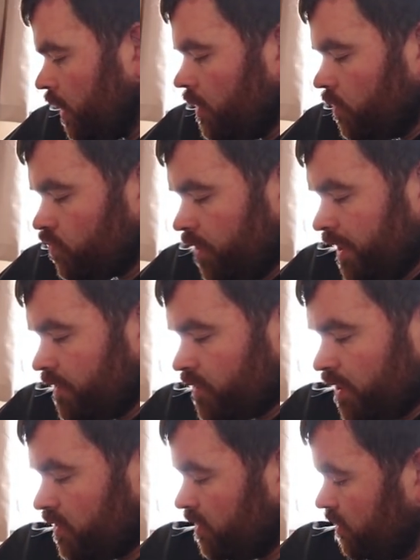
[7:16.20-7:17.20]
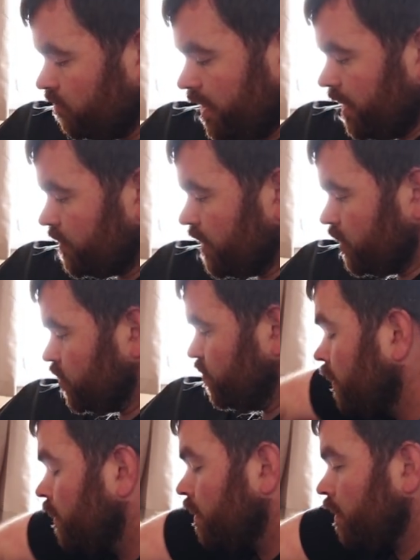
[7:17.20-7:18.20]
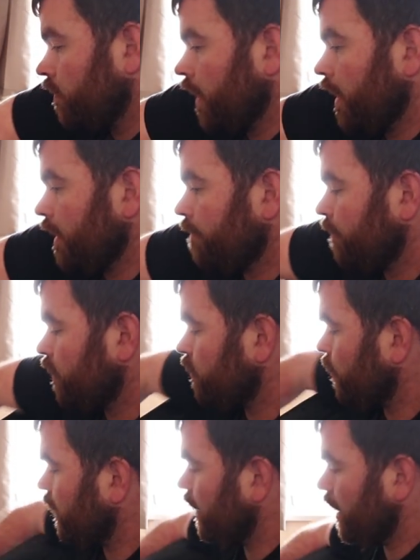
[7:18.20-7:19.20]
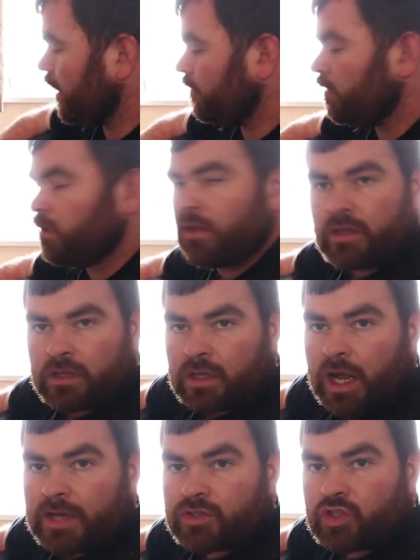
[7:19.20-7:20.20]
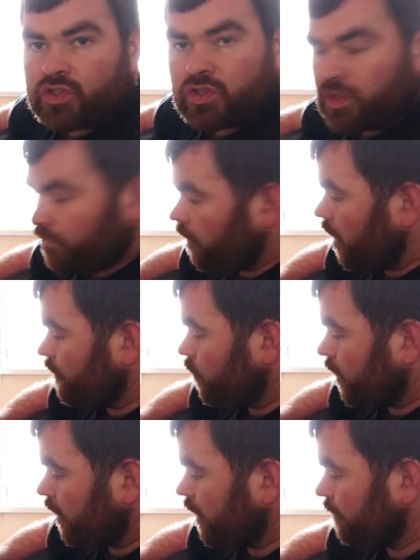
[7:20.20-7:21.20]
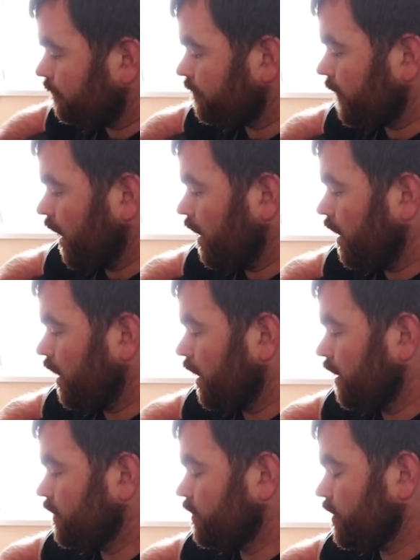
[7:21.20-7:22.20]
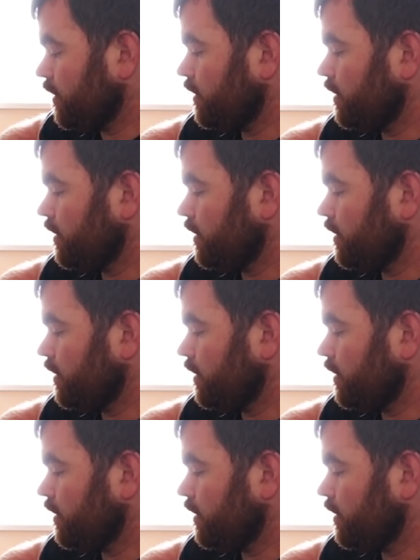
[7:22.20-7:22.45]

you know, it's really, really essential. Okay, so in there, that's just the survival kit, and